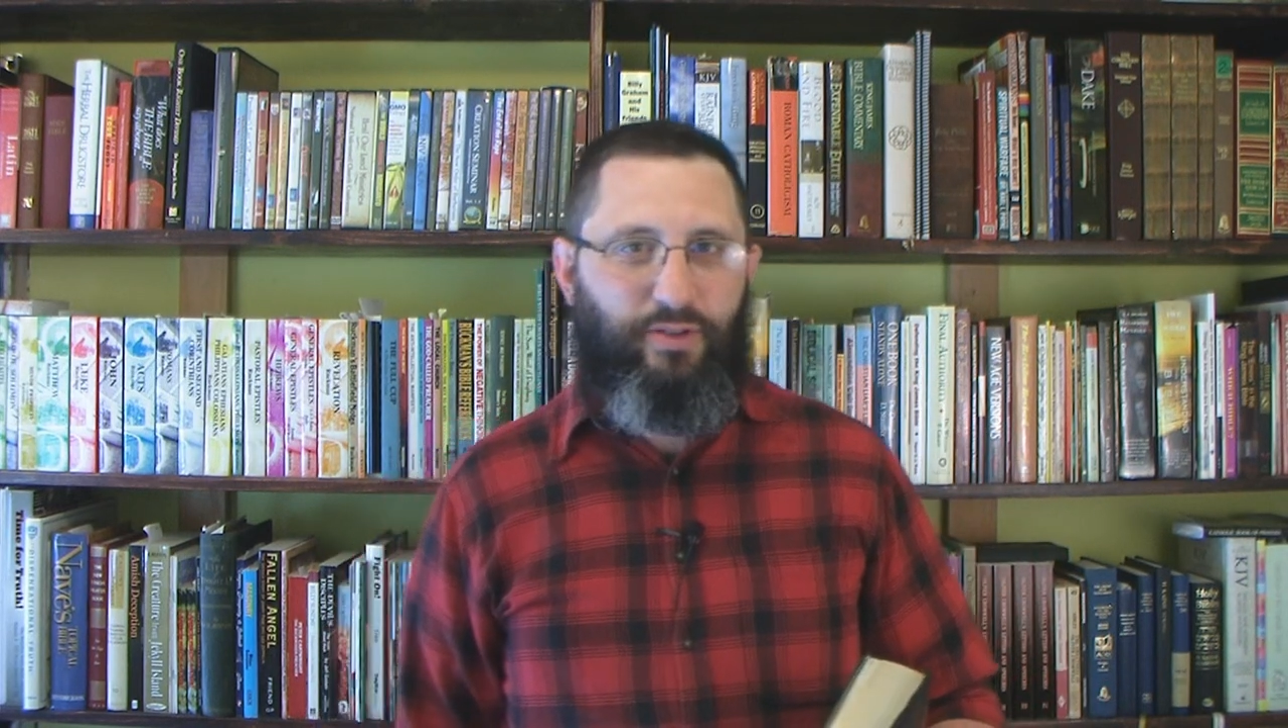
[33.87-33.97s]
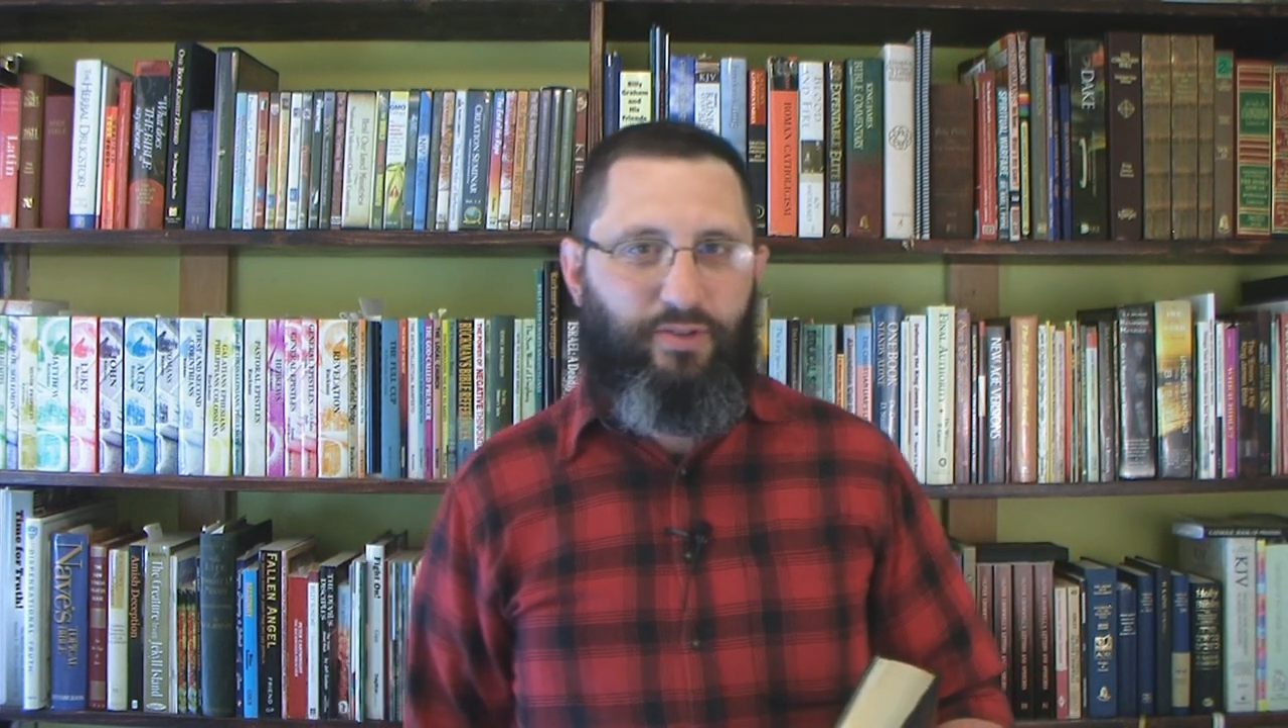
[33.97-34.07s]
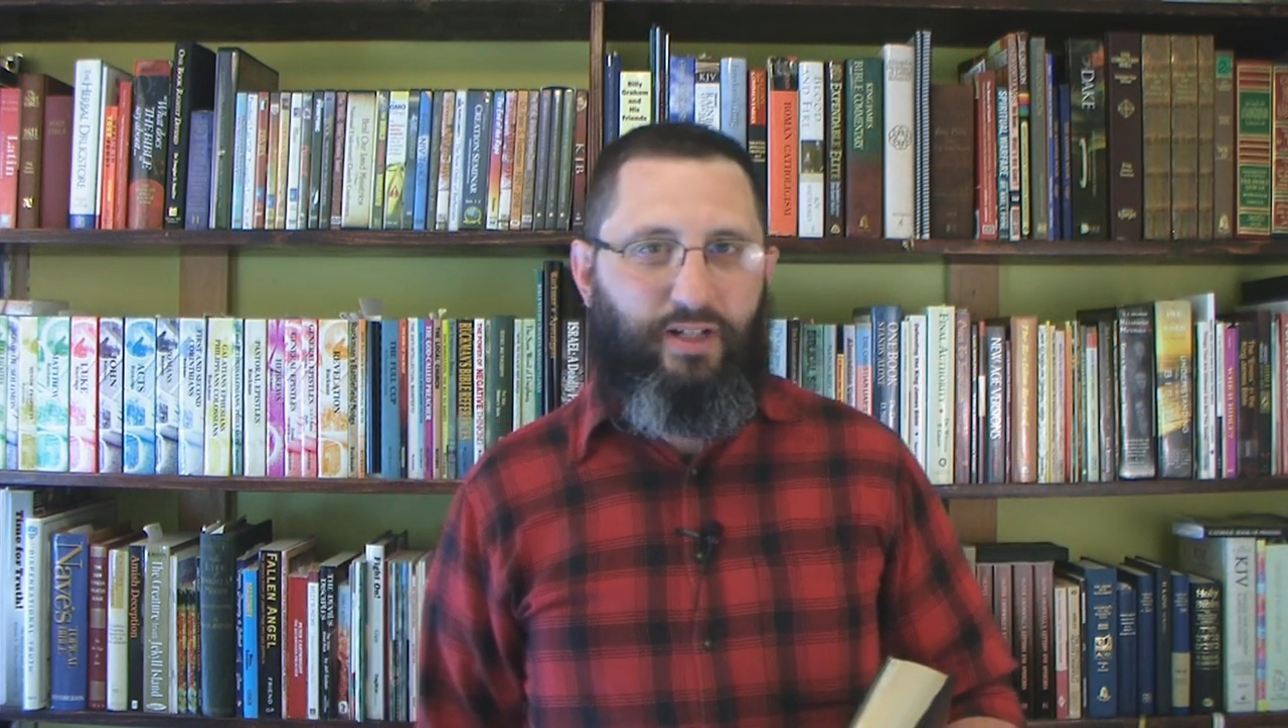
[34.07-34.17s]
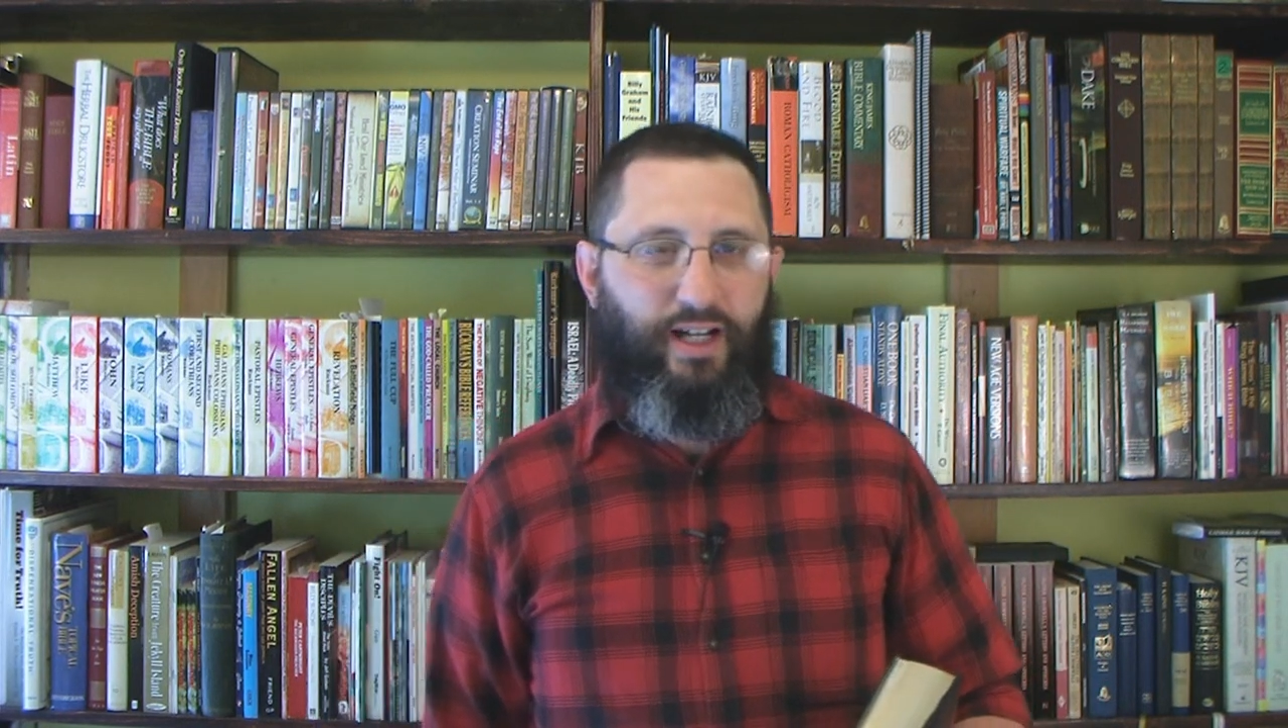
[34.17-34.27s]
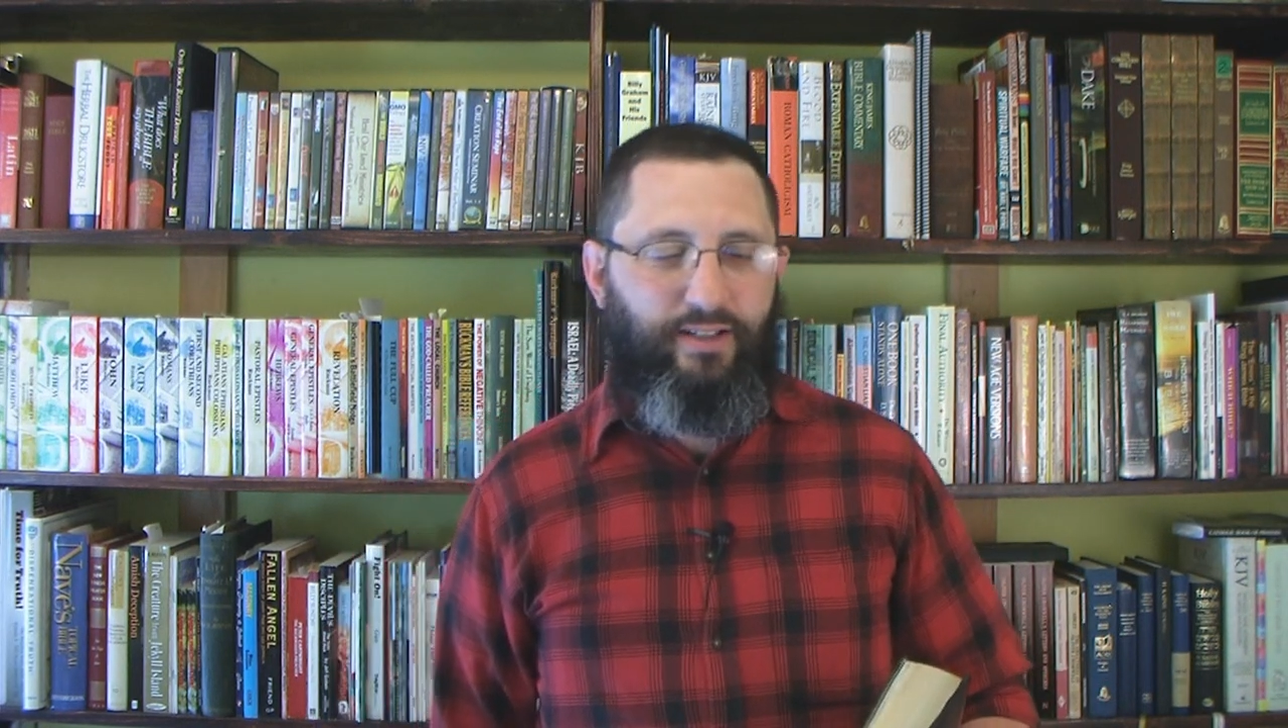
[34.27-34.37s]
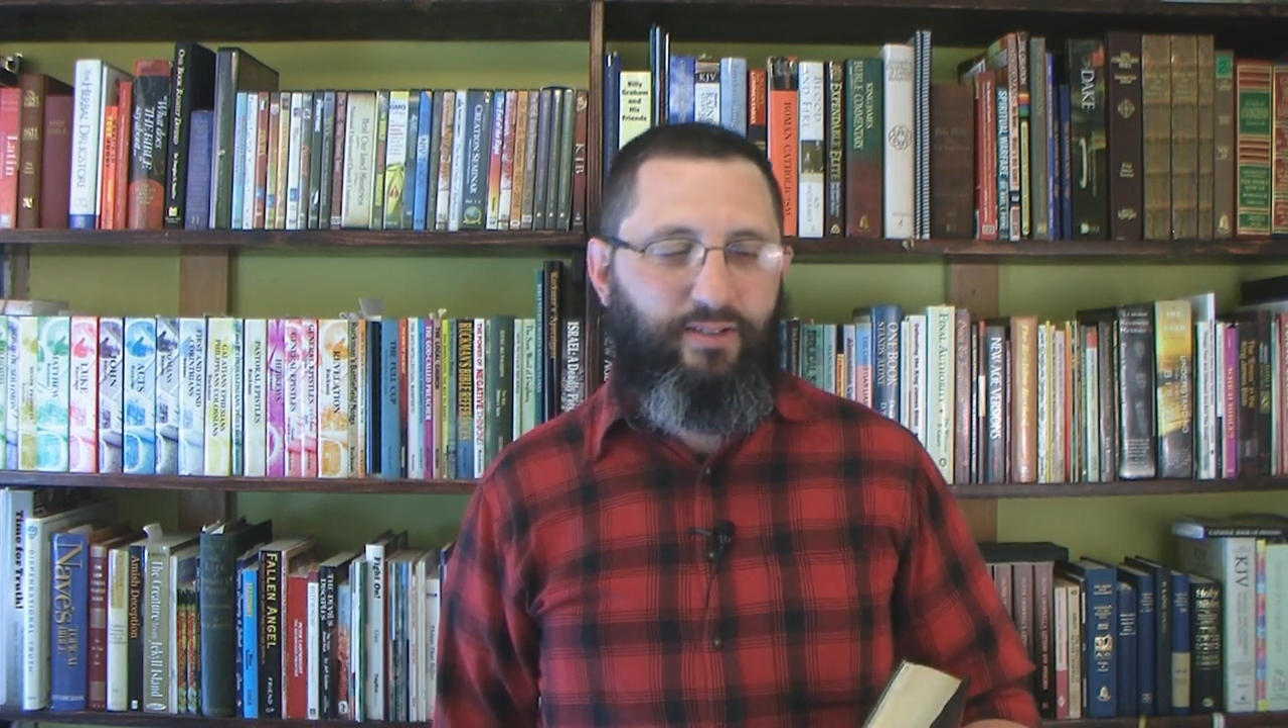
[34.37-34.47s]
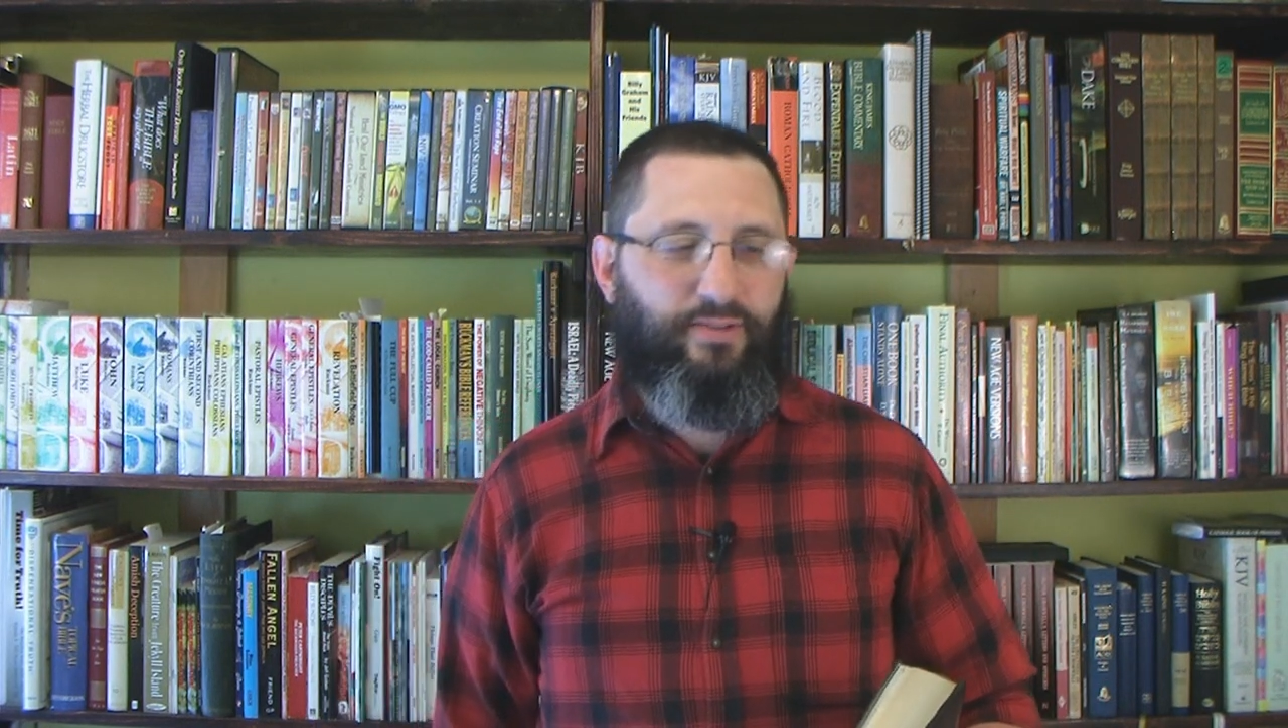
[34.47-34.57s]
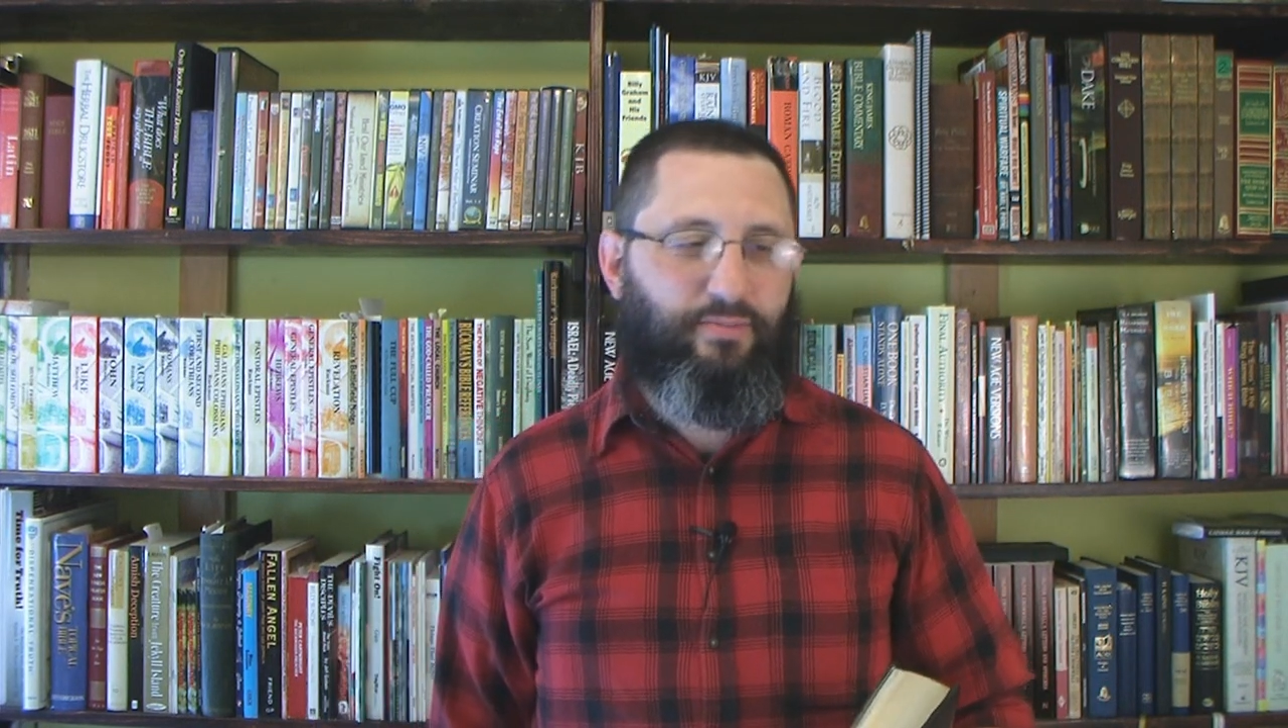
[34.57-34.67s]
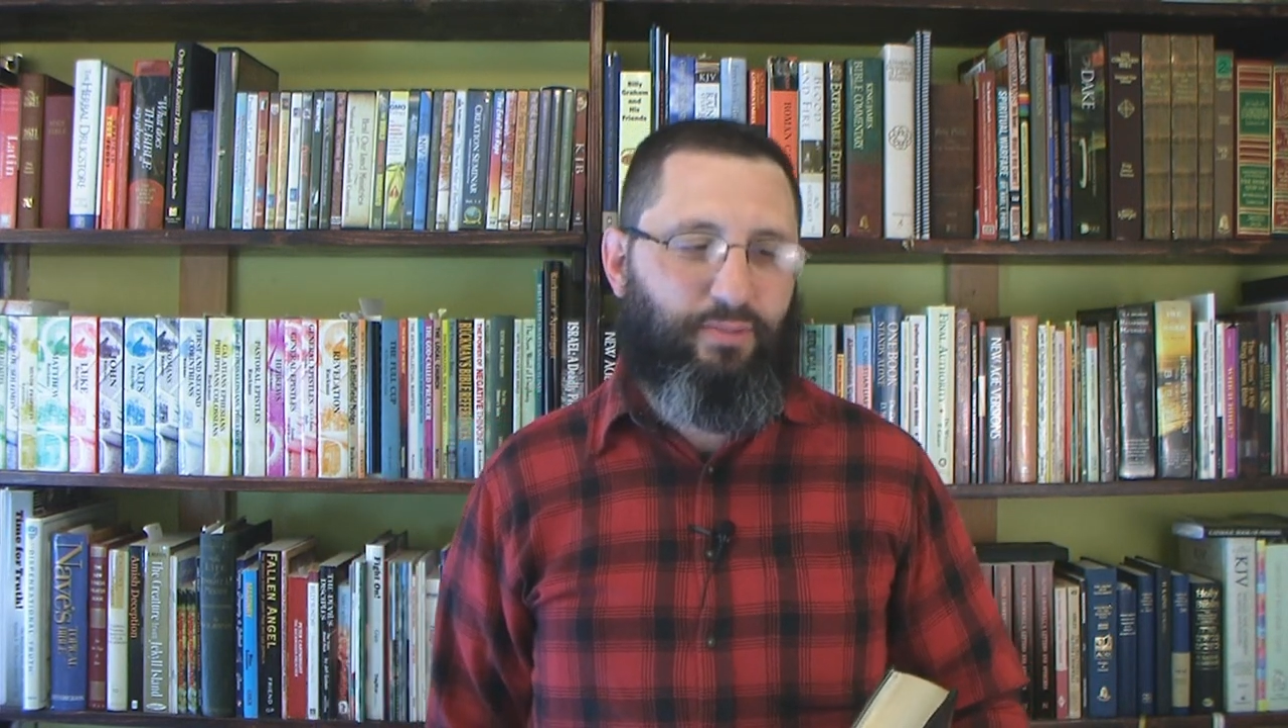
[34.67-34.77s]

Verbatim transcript: put a tract.